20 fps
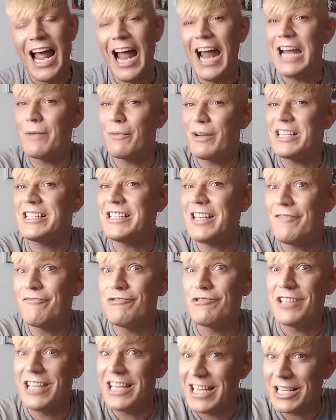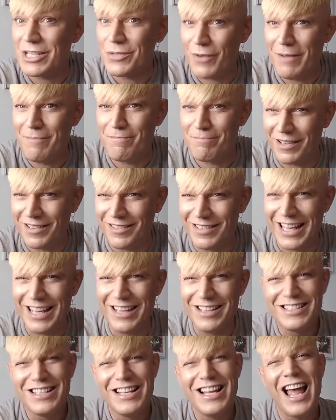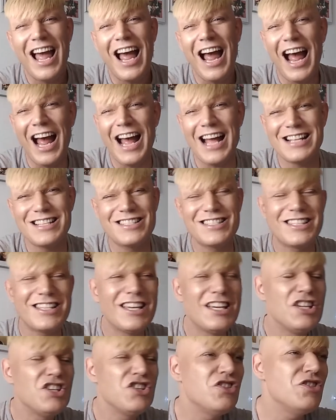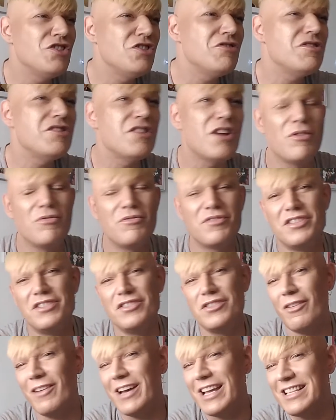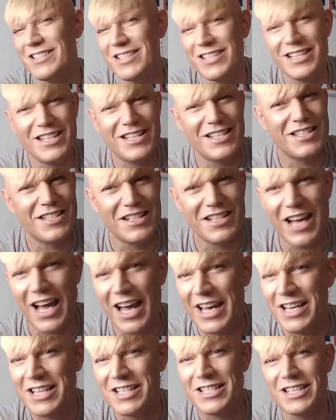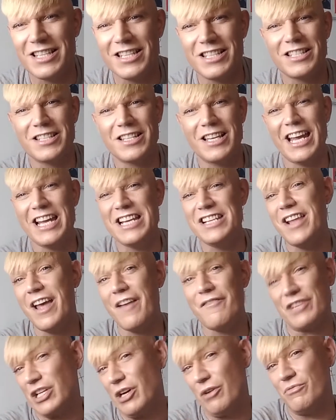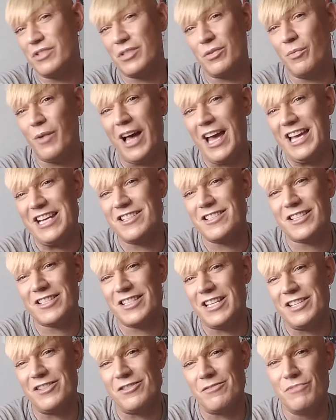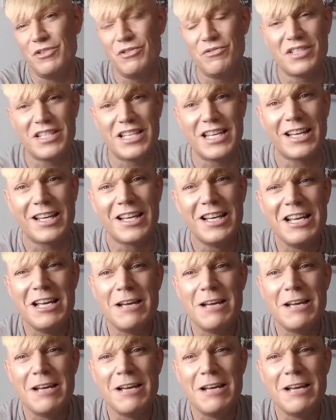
Anyway, several years went by, and you know, the 90s and 80s, it never goes away, does it, the music?